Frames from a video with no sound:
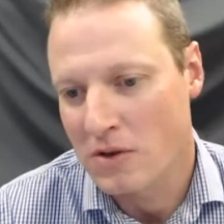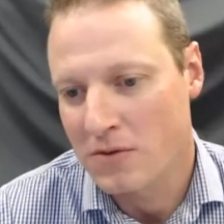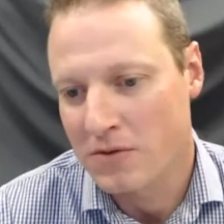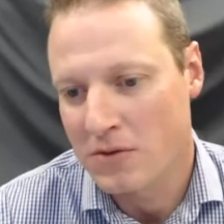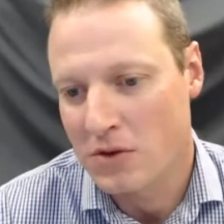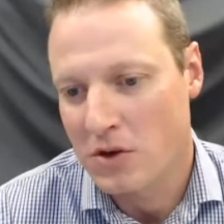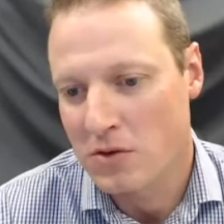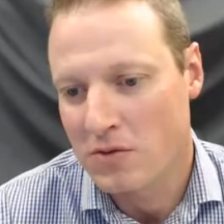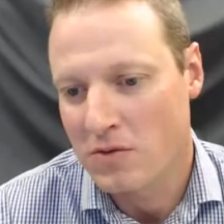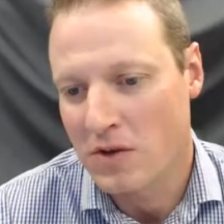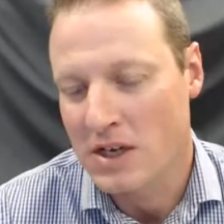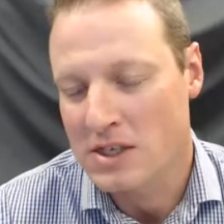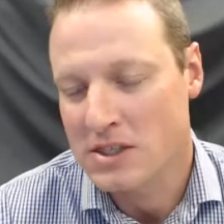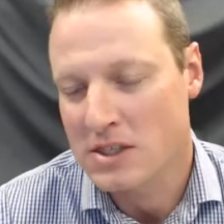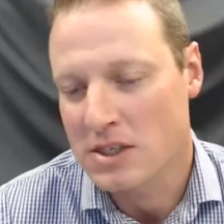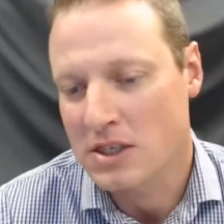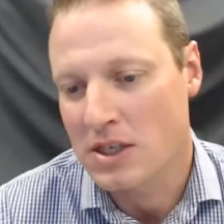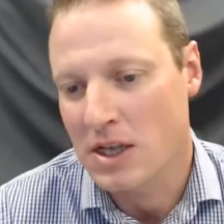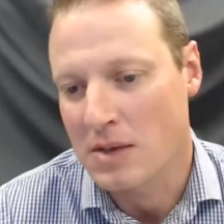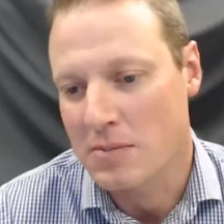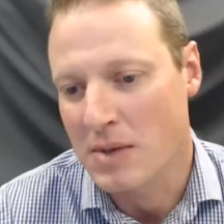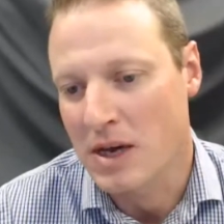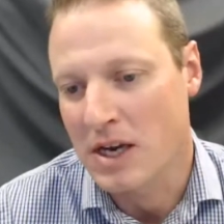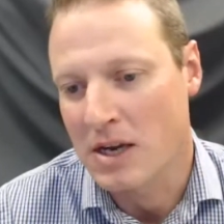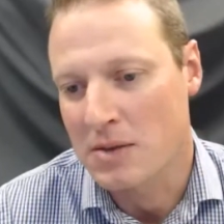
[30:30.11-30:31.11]
investing
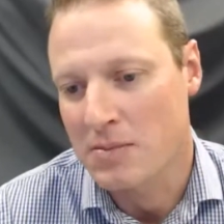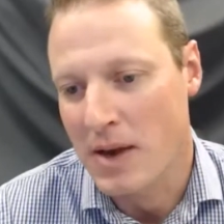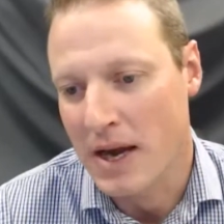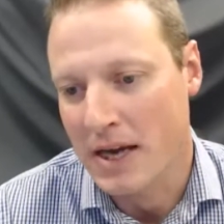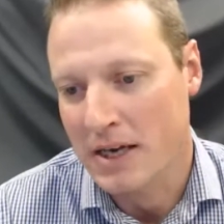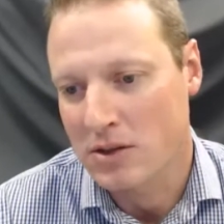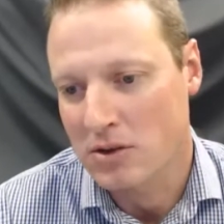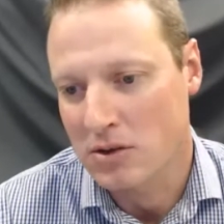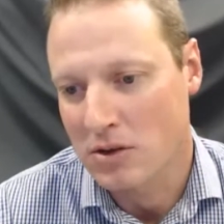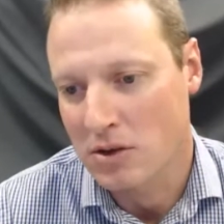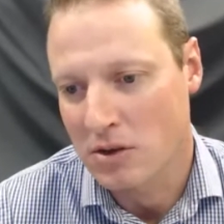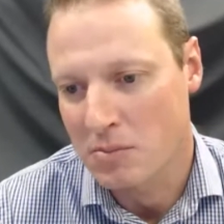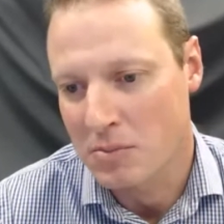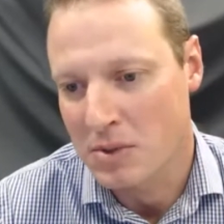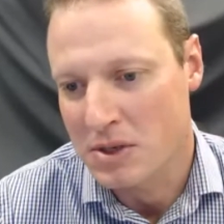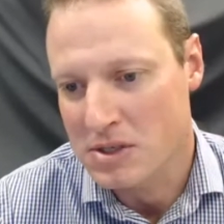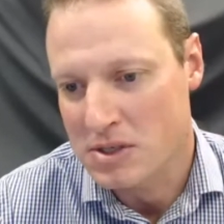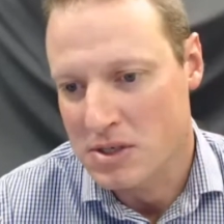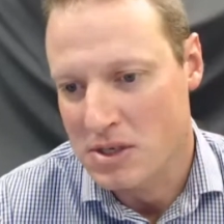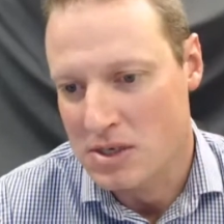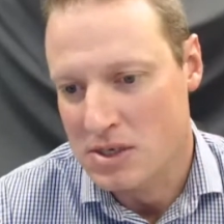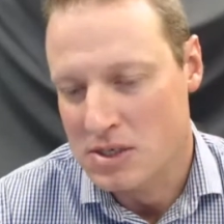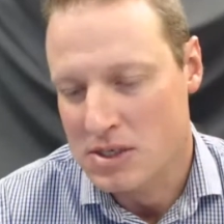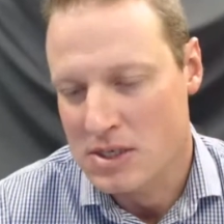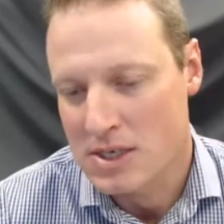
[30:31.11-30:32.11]
that money back into the
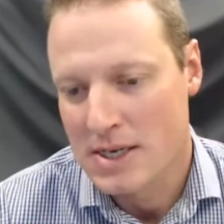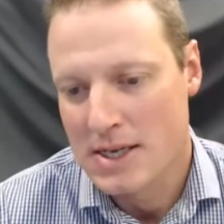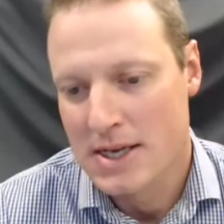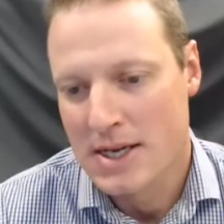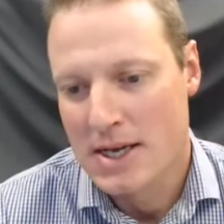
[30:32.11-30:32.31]
business,